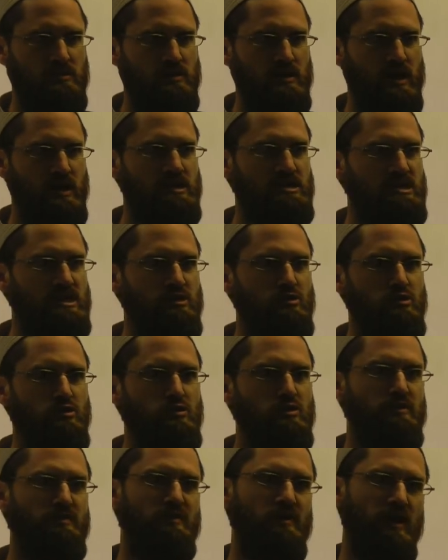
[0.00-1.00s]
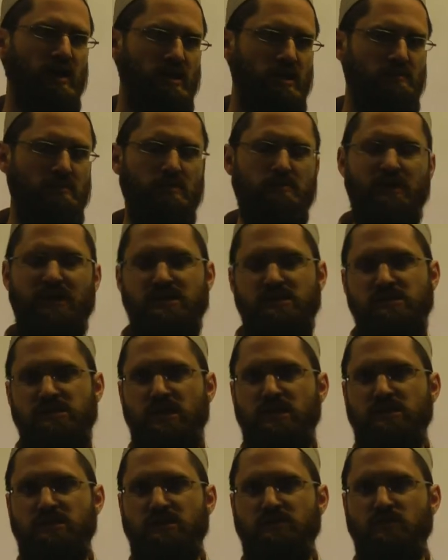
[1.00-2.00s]
until you define them. It makes
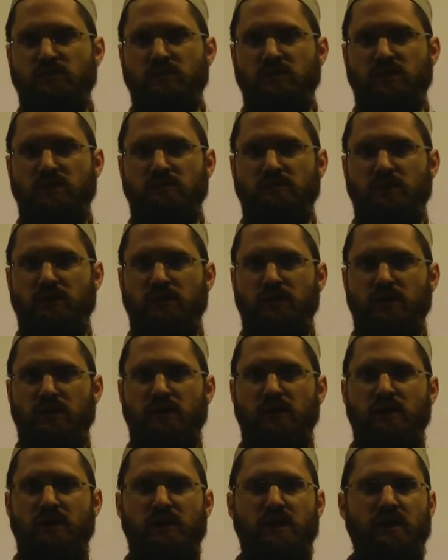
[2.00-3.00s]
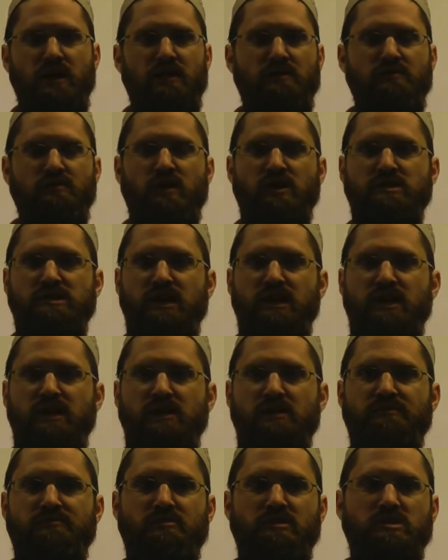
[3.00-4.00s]
sense if you think about it. If I say,
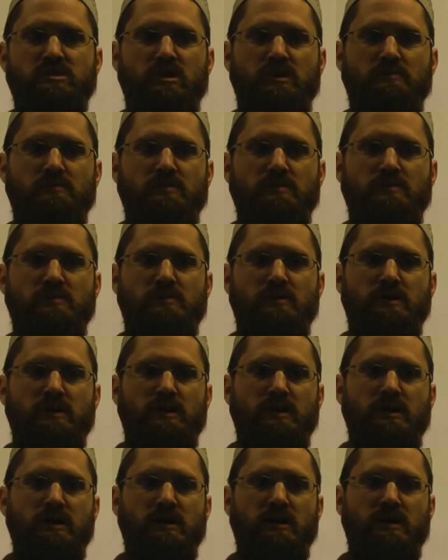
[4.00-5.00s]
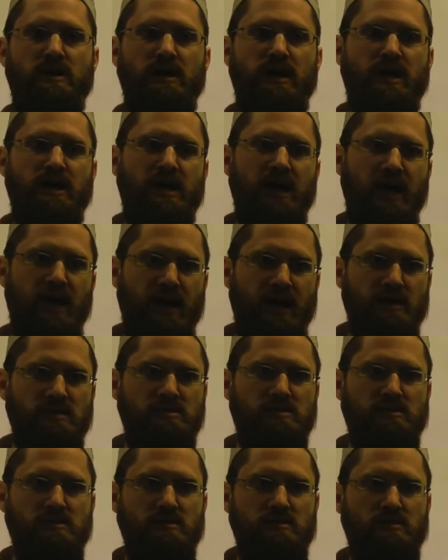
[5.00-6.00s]
for example, a cat,
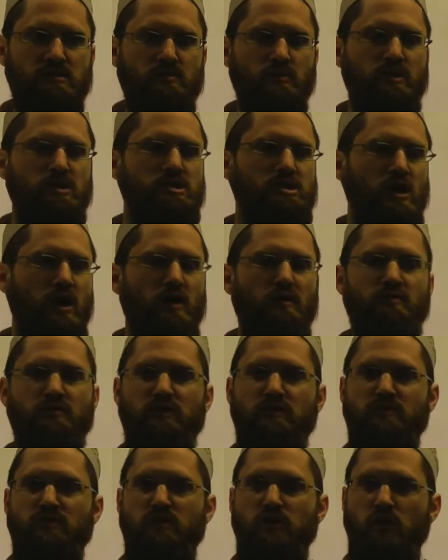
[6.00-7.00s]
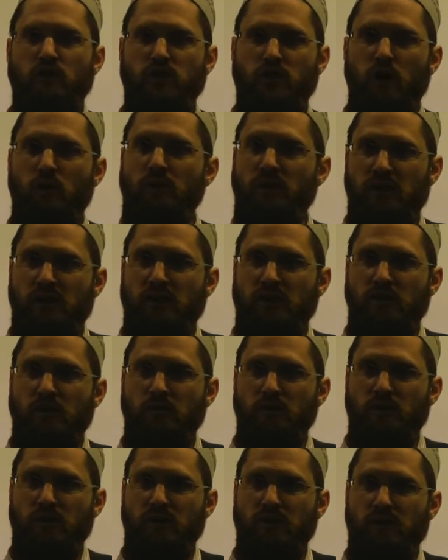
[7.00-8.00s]
we start off with not knowing it,
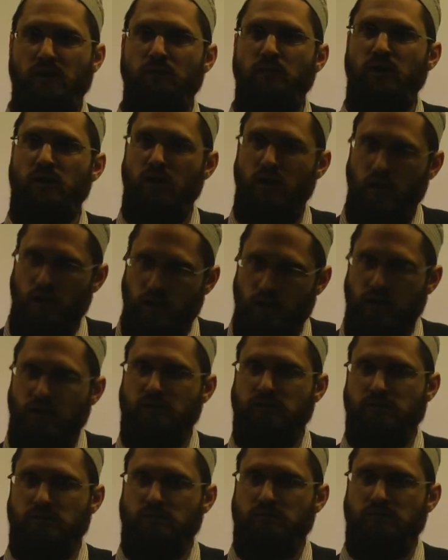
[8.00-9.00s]
don't we? And then we learn it.